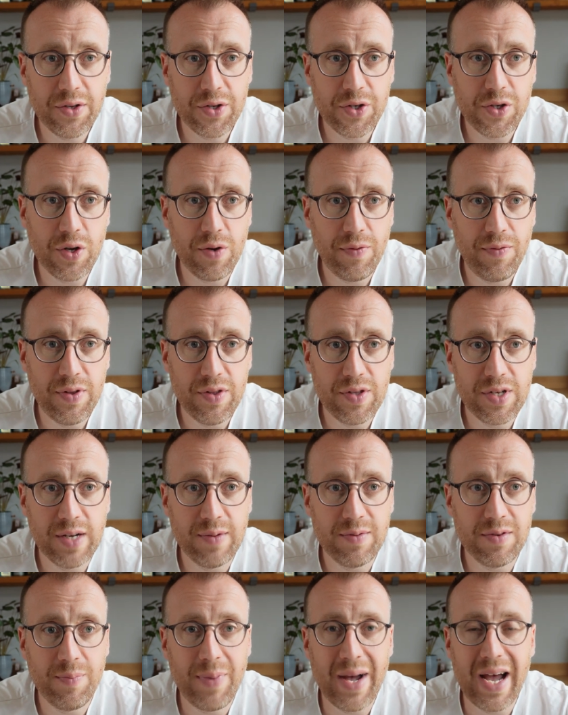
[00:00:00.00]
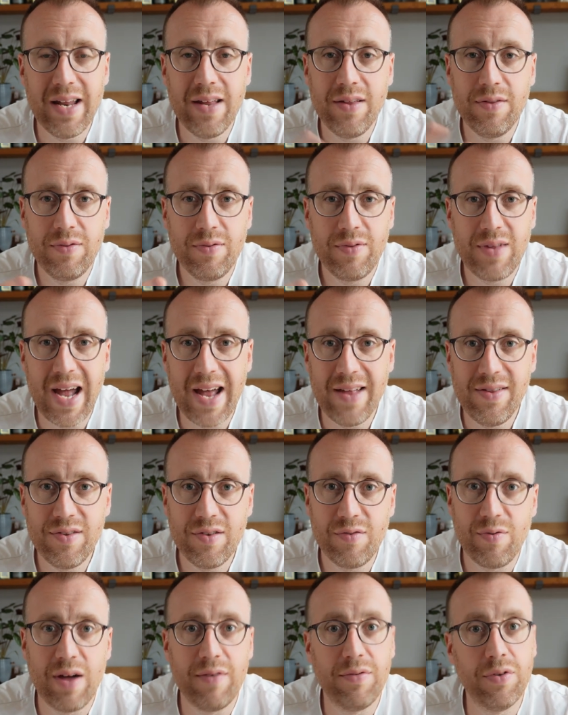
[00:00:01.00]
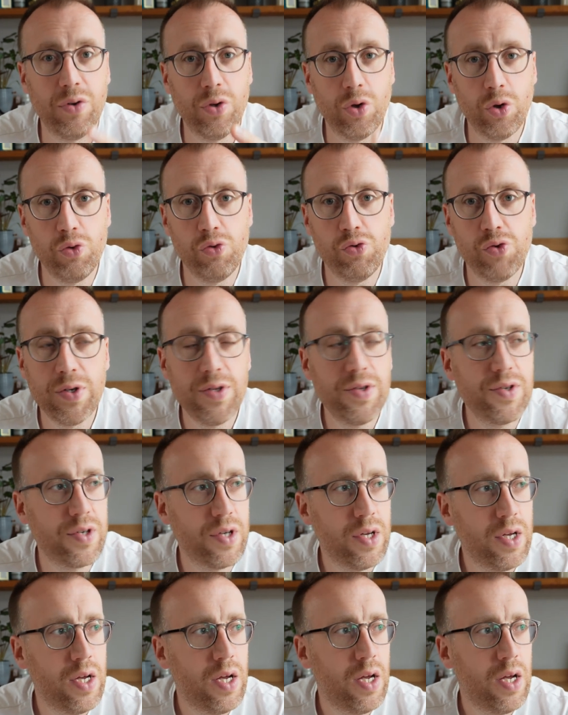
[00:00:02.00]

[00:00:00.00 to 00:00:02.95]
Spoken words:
stuff in terms of buying in tens rather than hundreds,